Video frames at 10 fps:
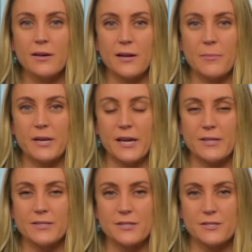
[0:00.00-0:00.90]
and I'm an
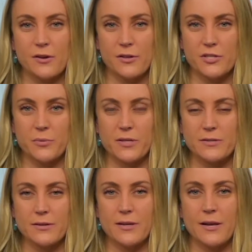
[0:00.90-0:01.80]
anesthesiology
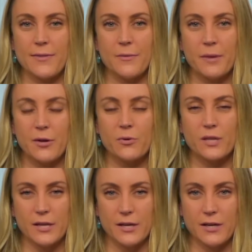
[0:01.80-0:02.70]
resident at the Mayo
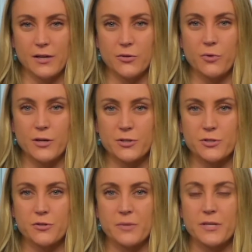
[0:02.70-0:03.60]
Clinic in
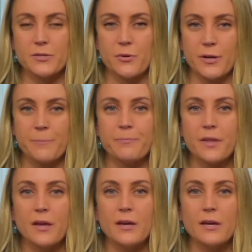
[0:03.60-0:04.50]
Rochester, Minnesota.
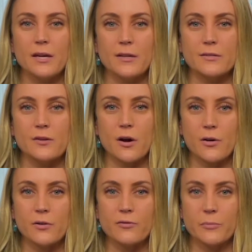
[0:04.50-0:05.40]
It is an
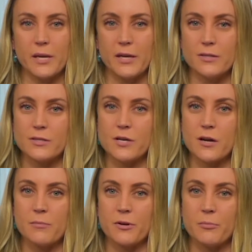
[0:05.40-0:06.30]
honor for me to talk
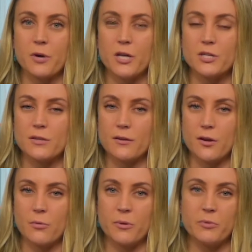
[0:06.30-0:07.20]
about a project that I
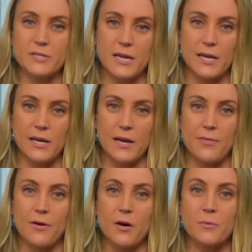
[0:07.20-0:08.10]
will be presenting at
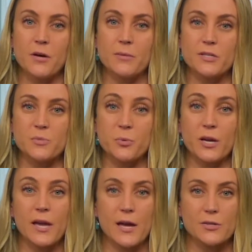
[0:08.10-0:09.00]
the upcoming
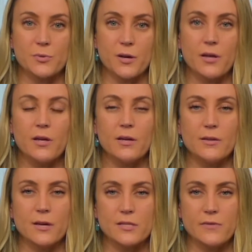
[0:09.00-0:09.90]
Spring ASRA
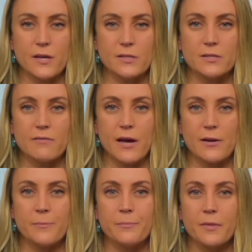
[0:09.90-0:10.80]
in Las Vegas, Nevada.